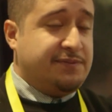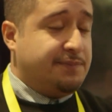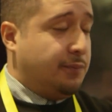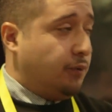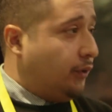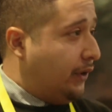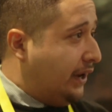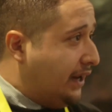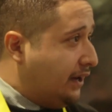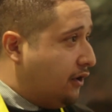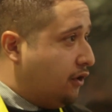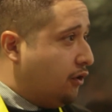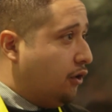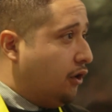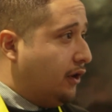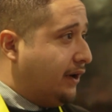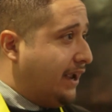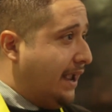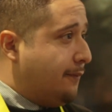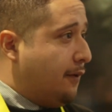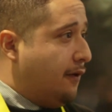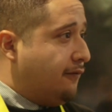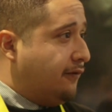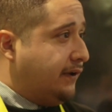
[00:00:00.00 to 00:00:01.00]
Marine Corps
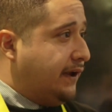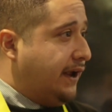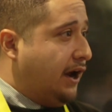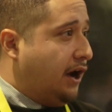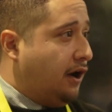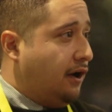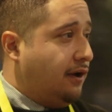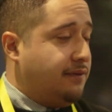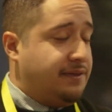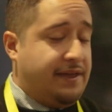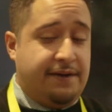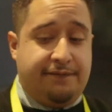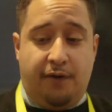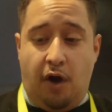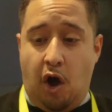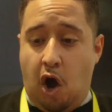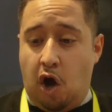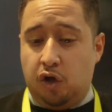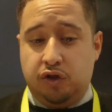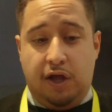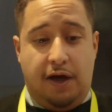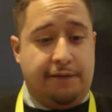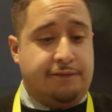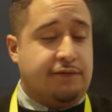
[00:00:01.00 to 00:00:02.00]
came over here. They've
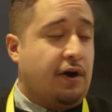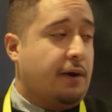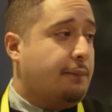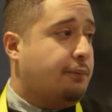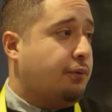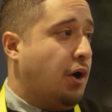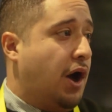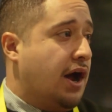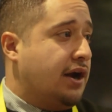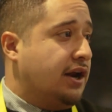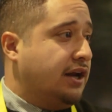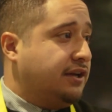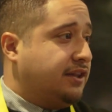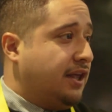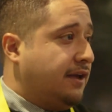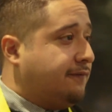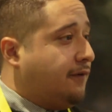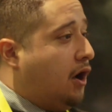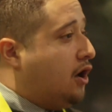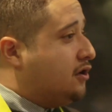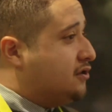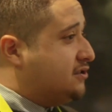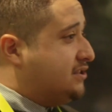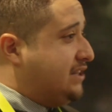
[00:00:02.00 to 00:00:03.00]
all loved our product. They've
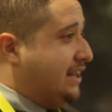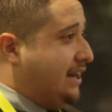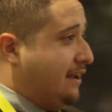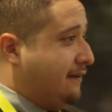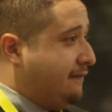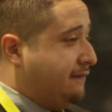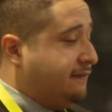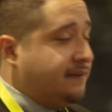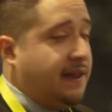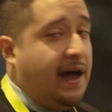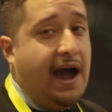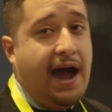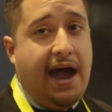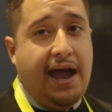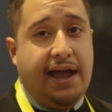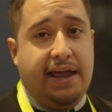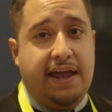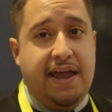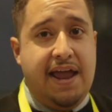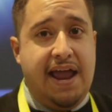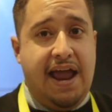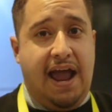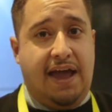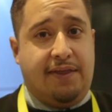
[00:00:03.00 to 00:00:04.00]
all seen it fly,
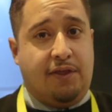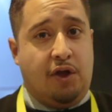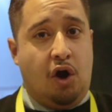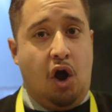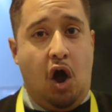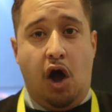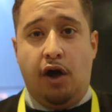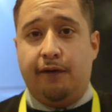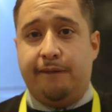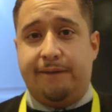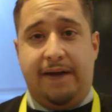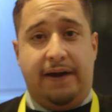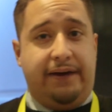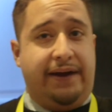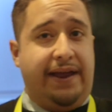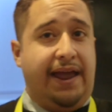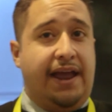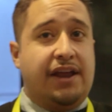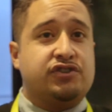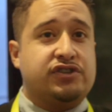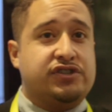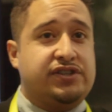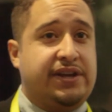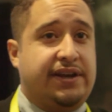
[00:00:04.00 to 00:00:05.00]
and they're all very
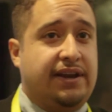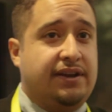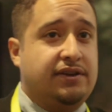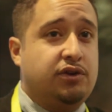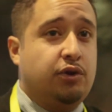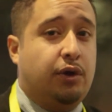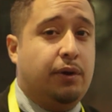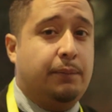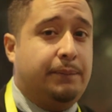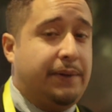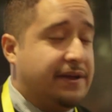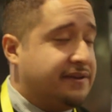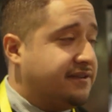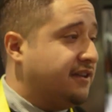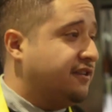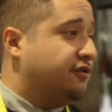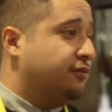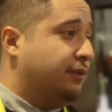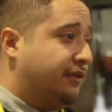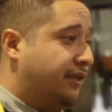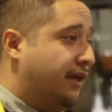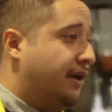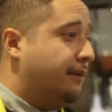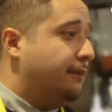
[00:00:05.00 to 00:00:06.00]
interested in doing business
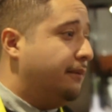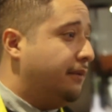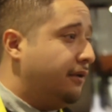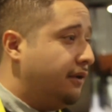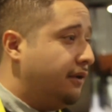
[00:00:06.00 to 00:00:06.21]
with them.